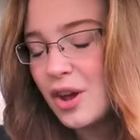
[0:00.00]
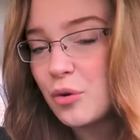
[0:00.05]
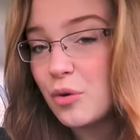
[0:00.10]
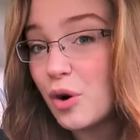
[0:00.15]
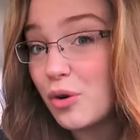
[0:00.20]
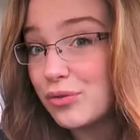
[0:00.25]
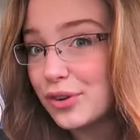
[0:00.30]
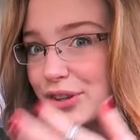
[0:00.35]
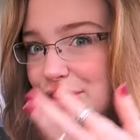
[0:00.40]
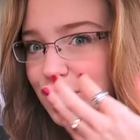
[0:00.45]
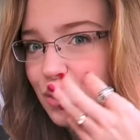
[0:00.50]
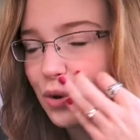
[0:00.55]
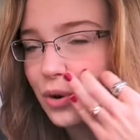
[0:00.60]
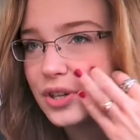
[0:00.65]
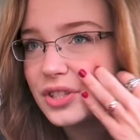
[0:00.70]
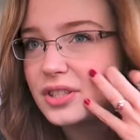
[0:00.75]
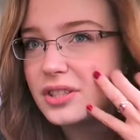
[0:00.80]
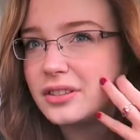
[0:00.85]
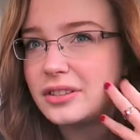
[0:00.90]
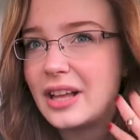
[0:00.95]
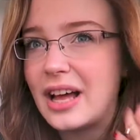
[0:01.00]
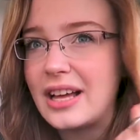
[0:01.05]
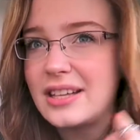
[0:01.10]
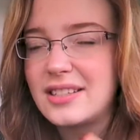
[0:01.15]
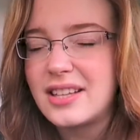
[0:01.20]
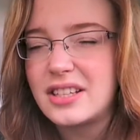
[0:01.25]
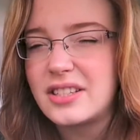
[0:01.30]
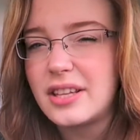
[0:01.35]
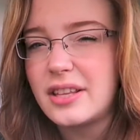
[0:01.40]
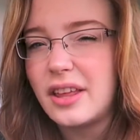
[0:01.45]
over the course of the
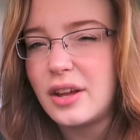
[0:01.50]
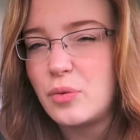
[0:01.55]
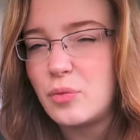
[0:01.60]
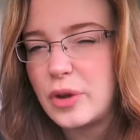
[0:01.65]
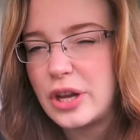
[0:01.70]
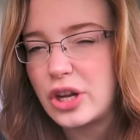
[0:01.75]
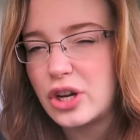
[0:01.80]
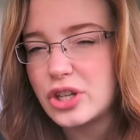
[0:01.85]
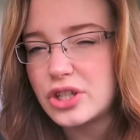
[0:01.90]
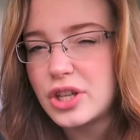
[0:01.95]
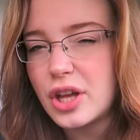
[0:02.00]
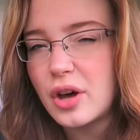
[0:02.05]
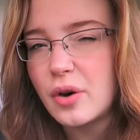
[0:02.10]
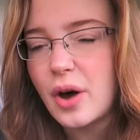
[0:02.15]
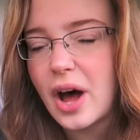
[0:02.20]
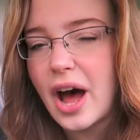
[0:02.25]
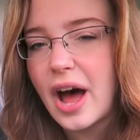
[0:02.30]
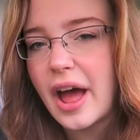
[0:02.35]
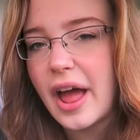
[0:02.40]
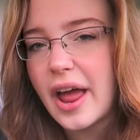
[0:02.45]
last, I'd say like week or so,